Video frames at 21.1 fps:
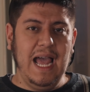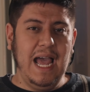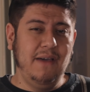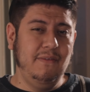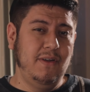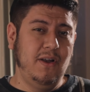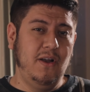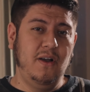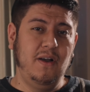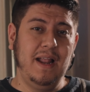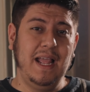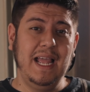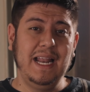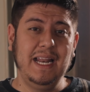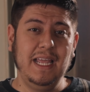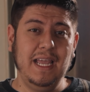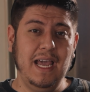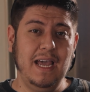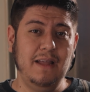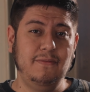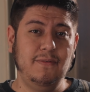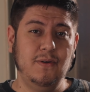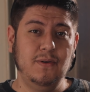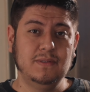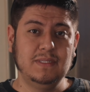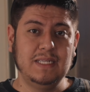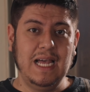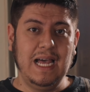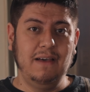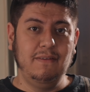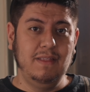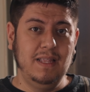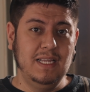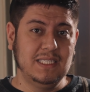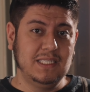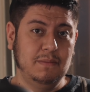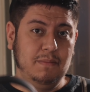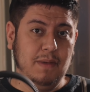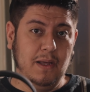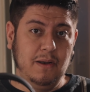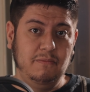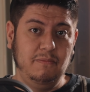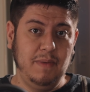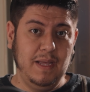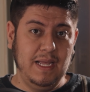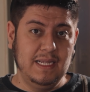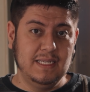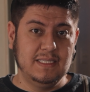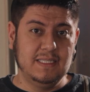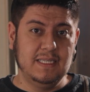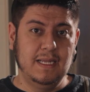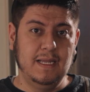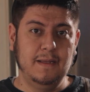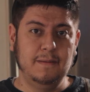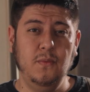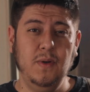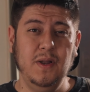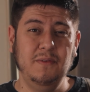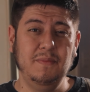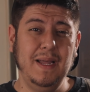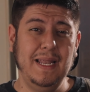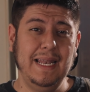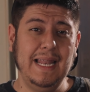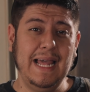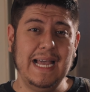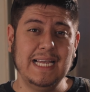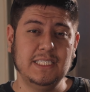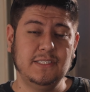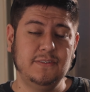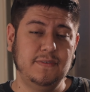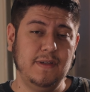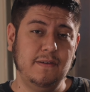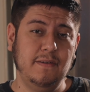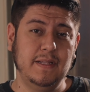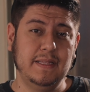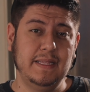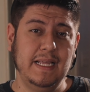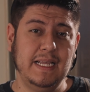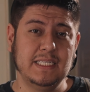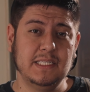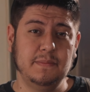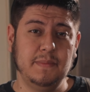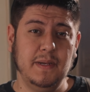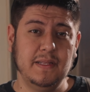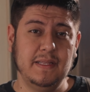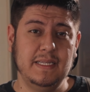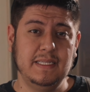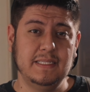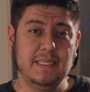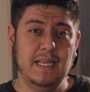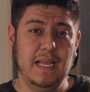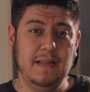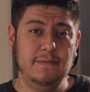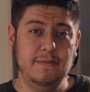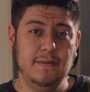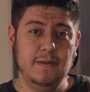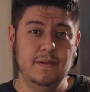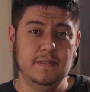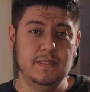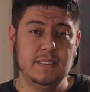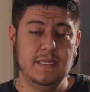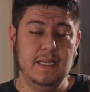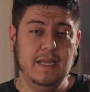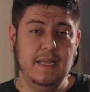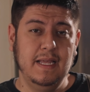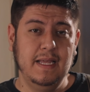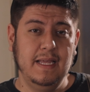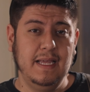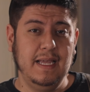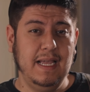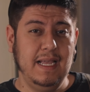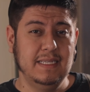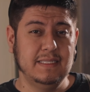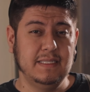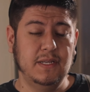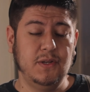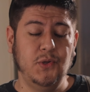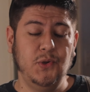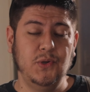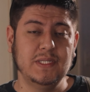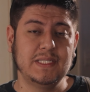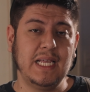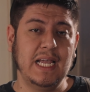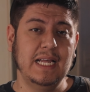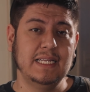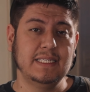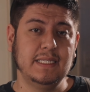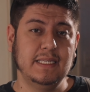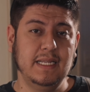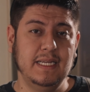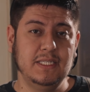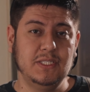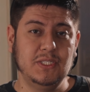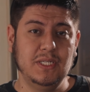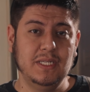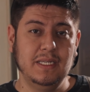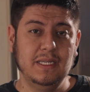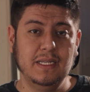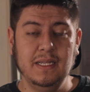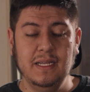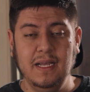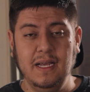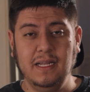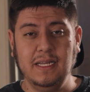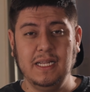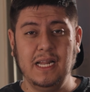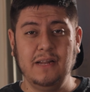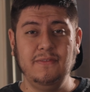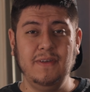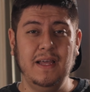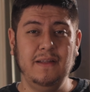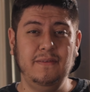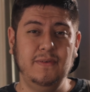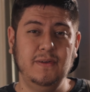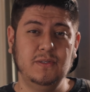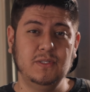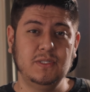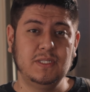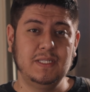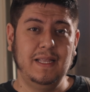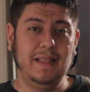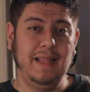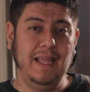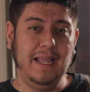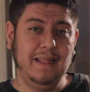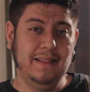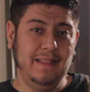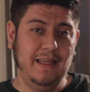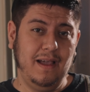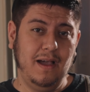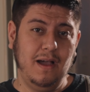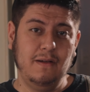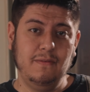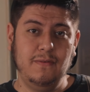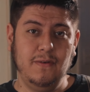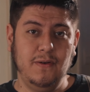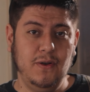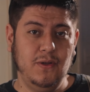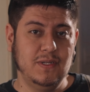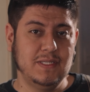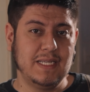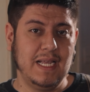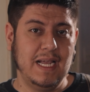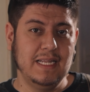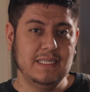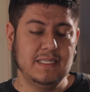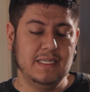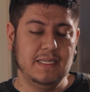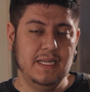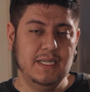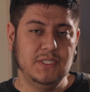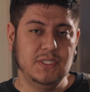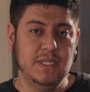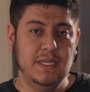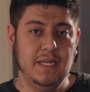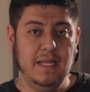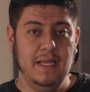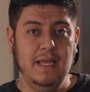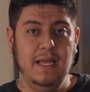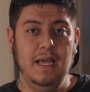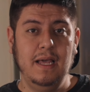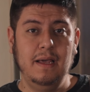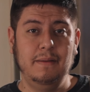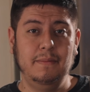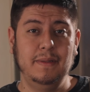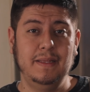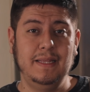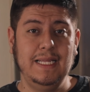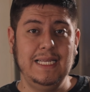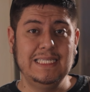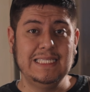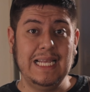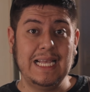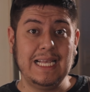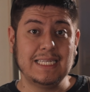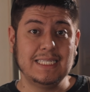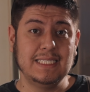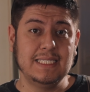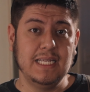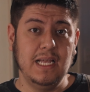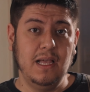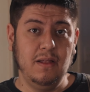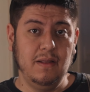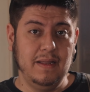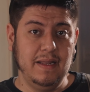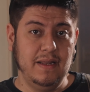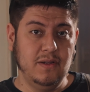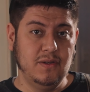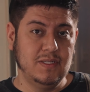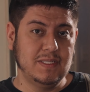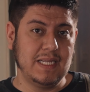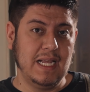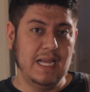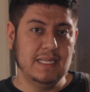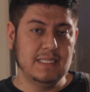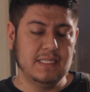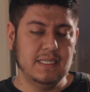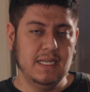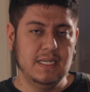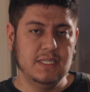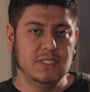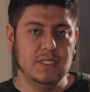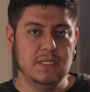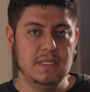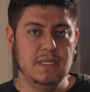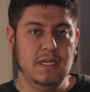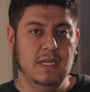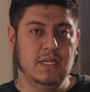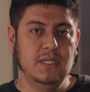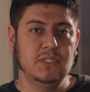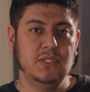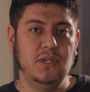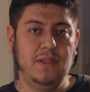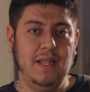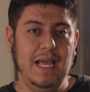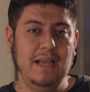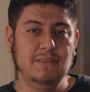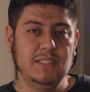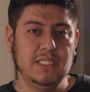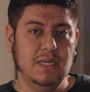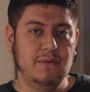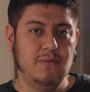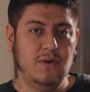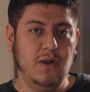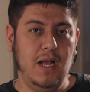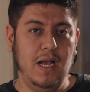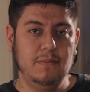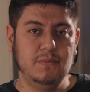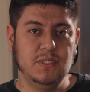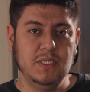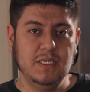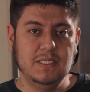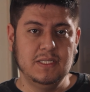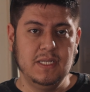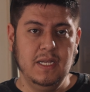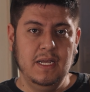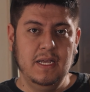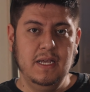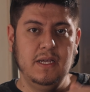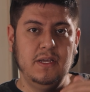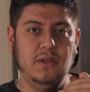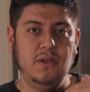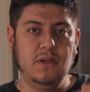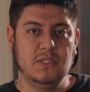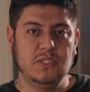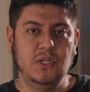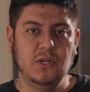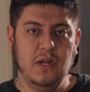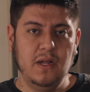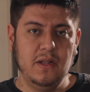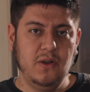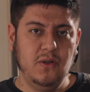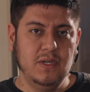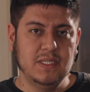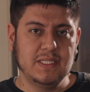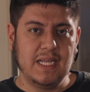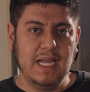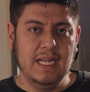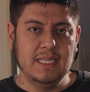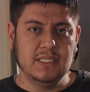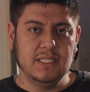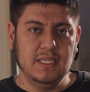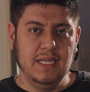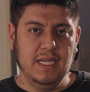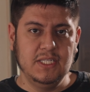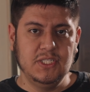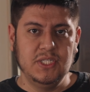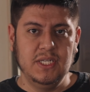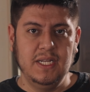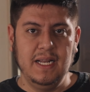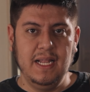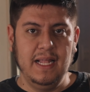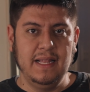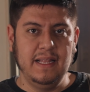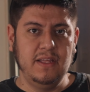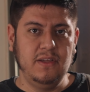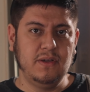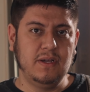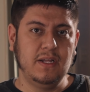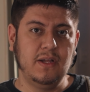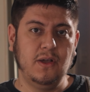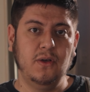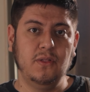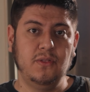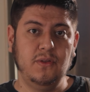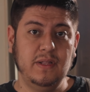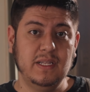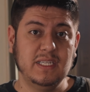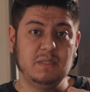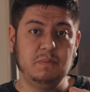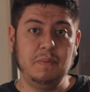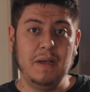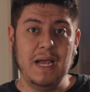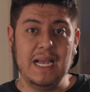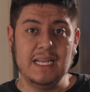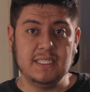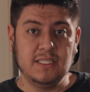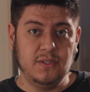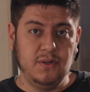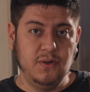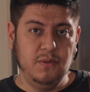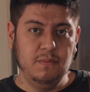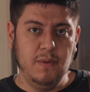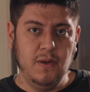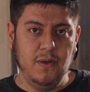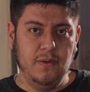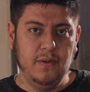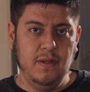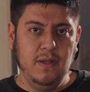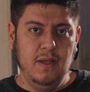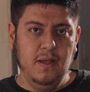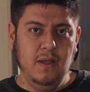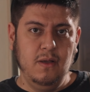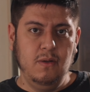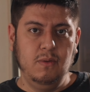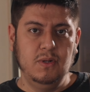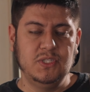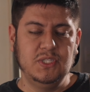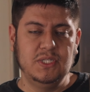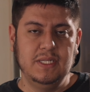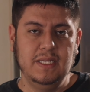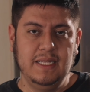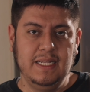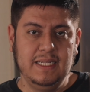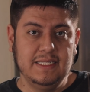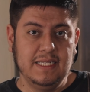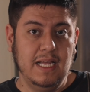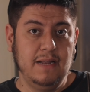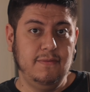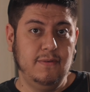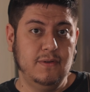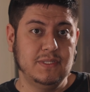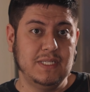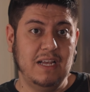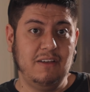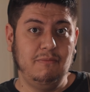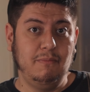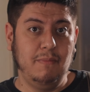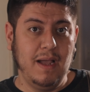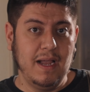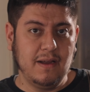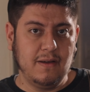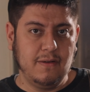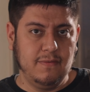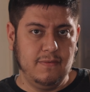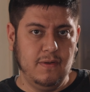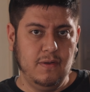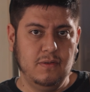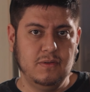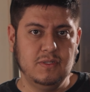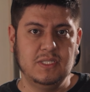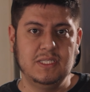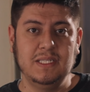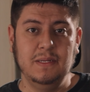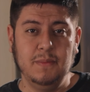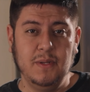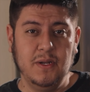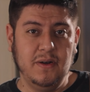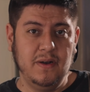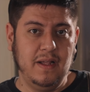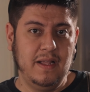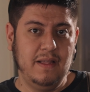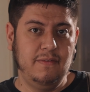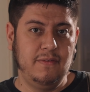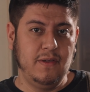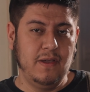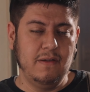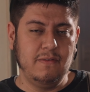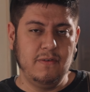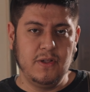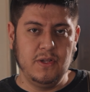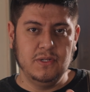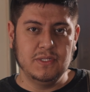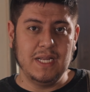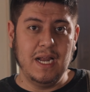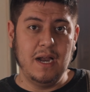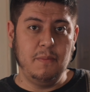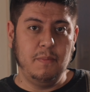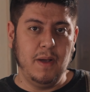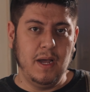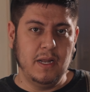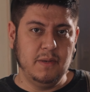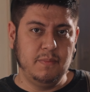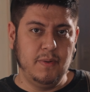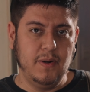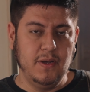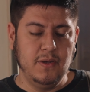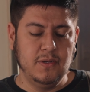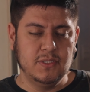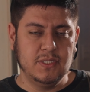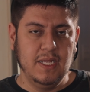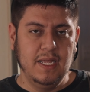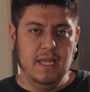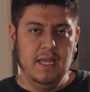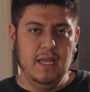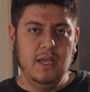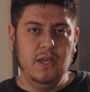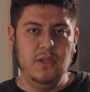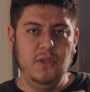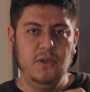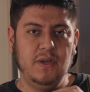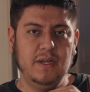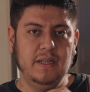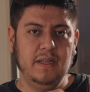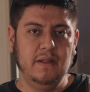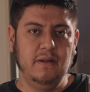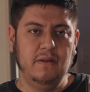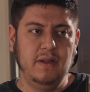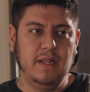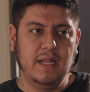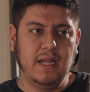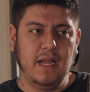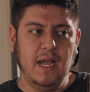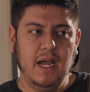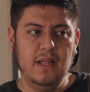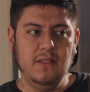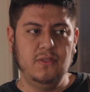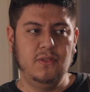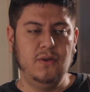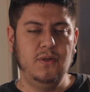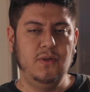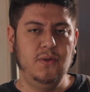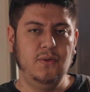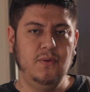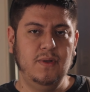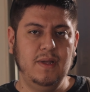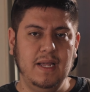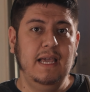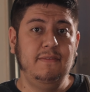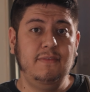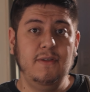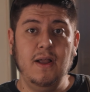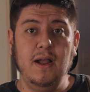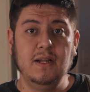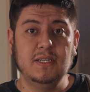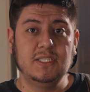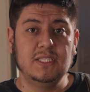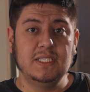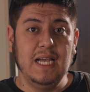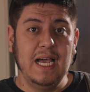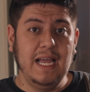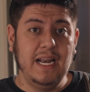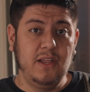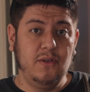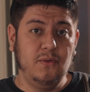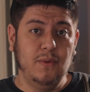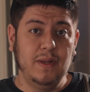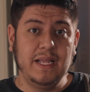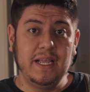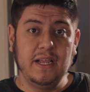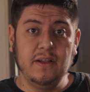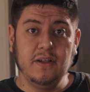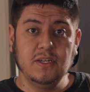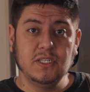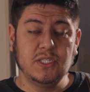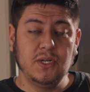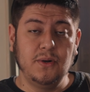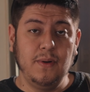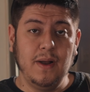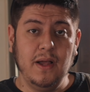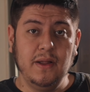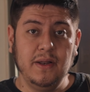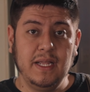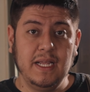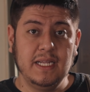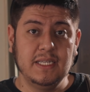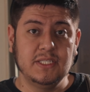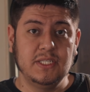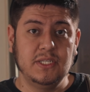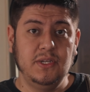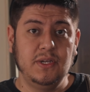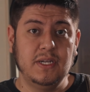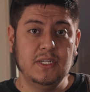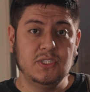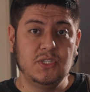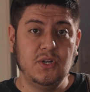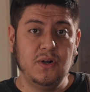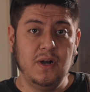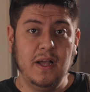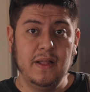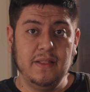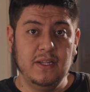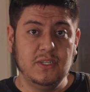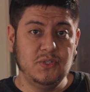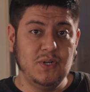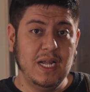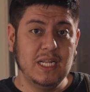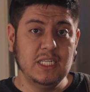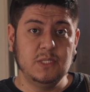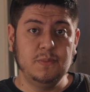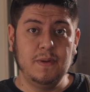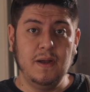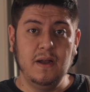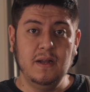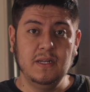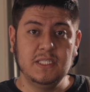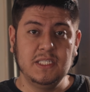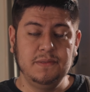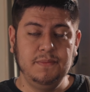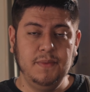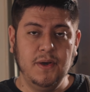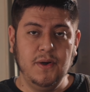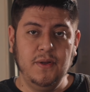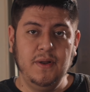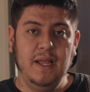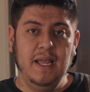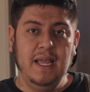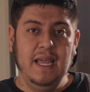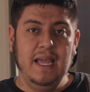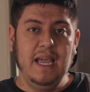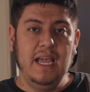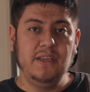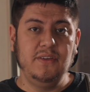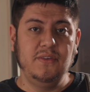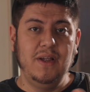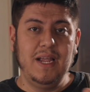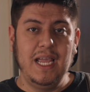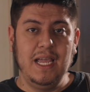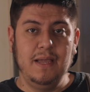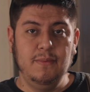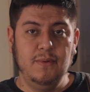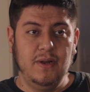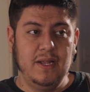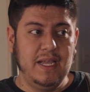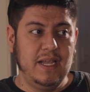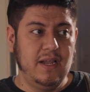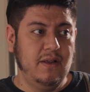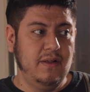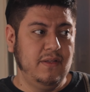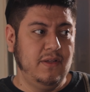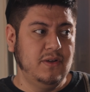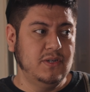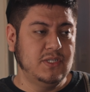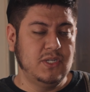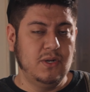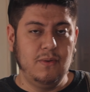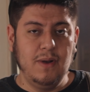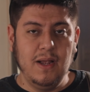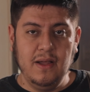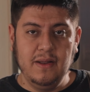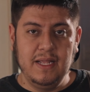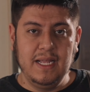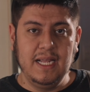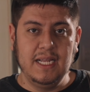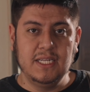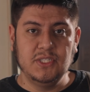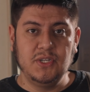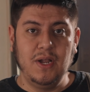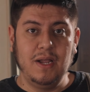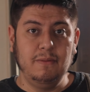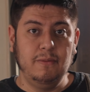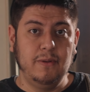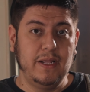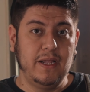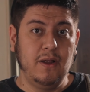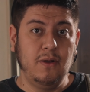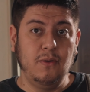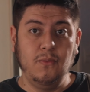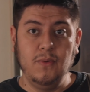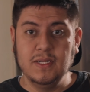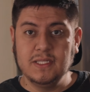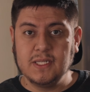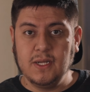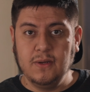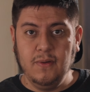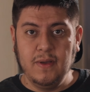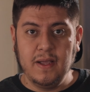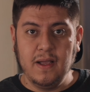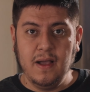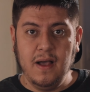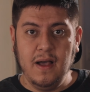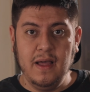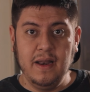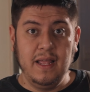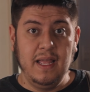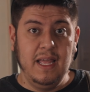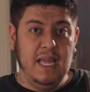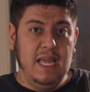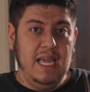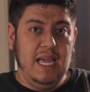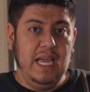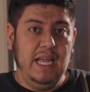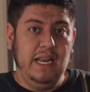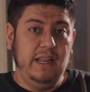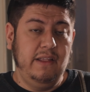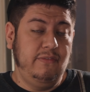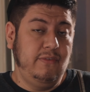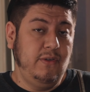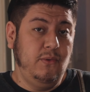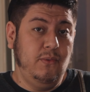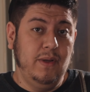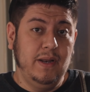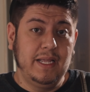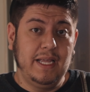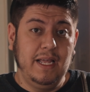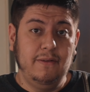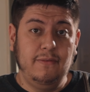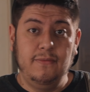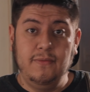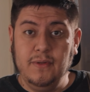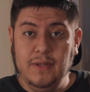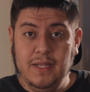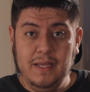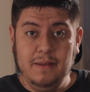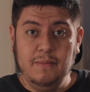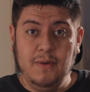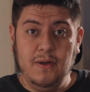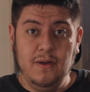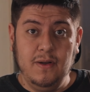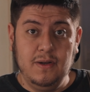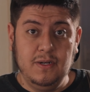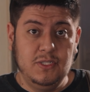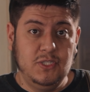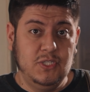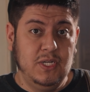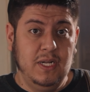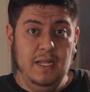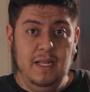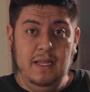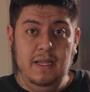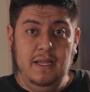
I haven't heard any headphones that have this amount of bass. One of my last favorite things about these headphones is the noise cancellation. A lot of headphones think they offer noise cancellation, but these excel in noise cancellation. So they have several options. You can turn on noise cancellation and then you can go through this pass-through mode, which these headphones have microphones similar to if you ever use AirPod Pros. You can literally cut through. If you're outside and you want to hear your surroundings, you can turn on the transparency mode and you're able to hear your surroundings. You're able to hear what's going on. And if you want to get fully immersed,